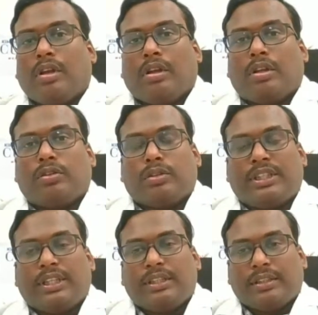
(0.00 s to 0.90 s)
So this
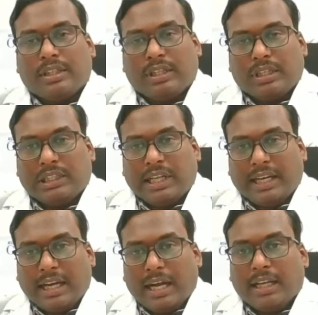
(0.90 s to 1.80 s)
is the
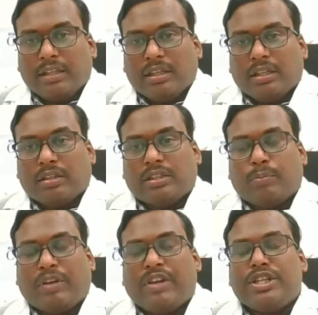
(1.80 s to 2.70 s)
regarding the
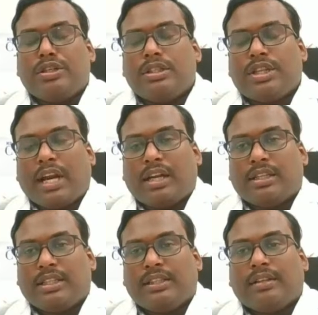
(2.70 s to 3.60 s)
prevention
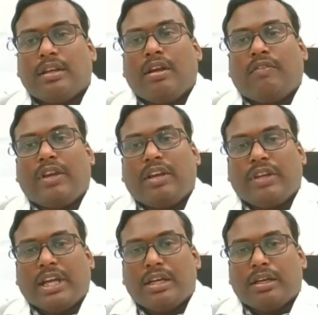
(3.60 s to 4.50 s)
strategies where we
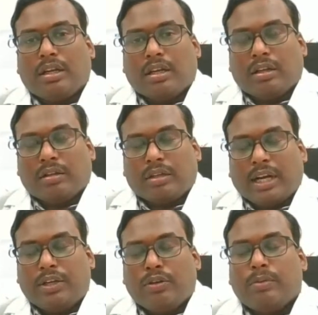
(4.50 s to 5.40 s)
can try
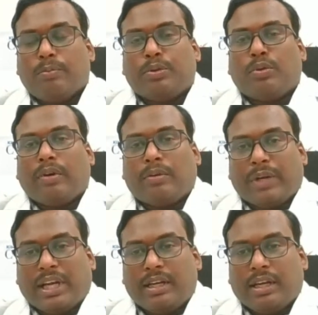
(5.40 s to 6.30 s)
to improve our
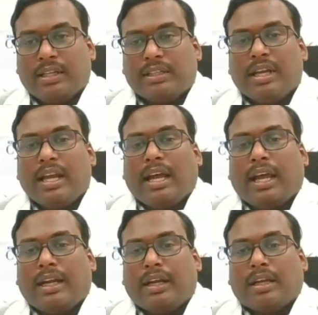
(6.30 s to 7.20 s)
brain health,
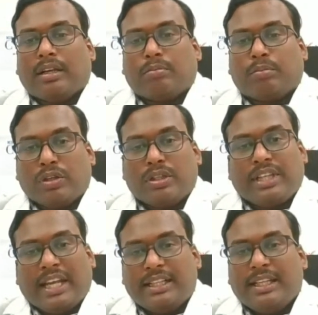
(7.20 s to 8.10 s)
and because
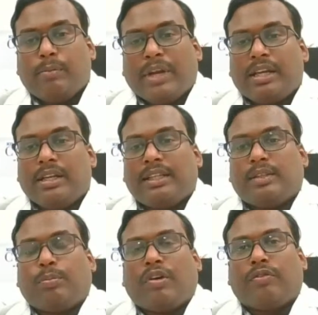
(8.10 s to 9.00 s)
healthy brain is a
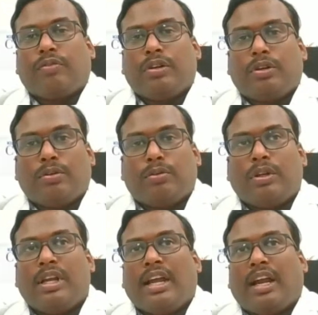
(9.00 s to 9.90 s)
powerful tool
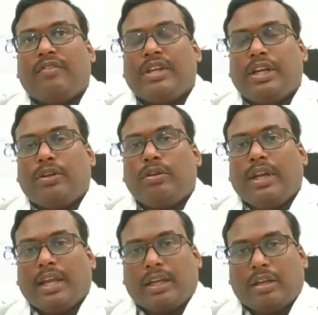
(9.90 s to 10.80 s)
and we need to
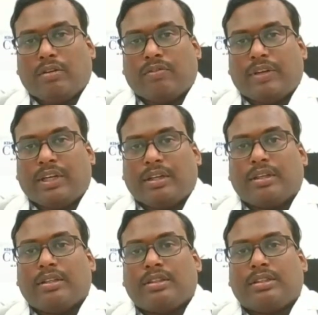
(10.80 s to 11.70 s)
take care of it.
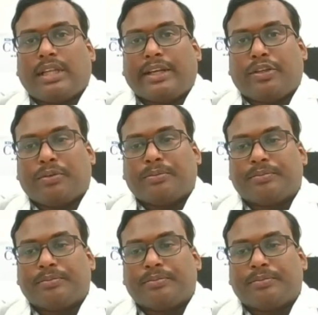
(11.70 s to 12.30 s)
Thank you.